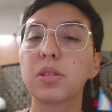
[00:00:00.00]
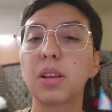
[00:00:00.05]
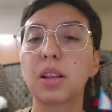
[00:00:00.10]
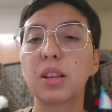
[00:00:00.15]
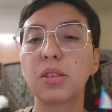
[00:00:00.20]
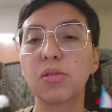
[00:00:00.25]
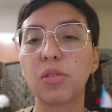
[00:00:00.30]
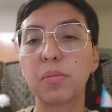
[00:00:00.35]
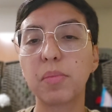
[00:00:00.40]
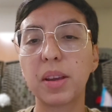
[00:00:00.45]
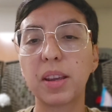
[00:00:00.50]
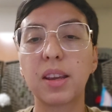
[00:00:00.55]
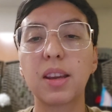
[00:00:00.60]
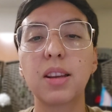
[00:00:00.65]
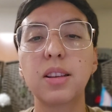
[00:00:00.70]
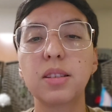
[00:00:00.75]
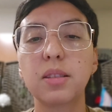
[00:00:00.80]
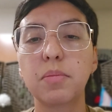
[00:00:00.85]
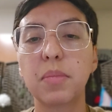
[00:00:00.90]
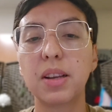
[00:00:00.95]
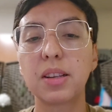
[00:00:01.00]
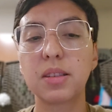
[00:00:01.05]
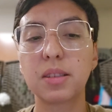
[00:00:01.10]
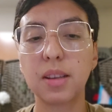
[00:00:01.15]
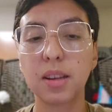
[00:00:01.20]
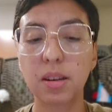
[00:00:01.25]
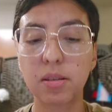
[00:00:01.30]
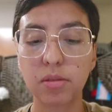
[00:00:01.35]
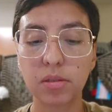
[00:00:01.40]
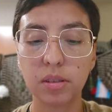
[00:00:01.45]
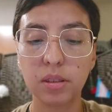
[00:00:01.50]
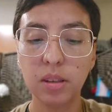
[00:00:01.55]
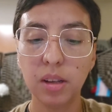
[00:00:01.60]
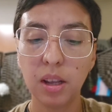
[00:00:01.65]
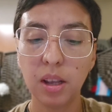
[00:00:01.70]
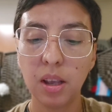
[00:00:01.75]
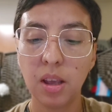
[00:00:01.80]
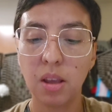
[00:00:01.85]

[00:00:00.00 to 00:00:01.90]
telling you, in my case, my sacral,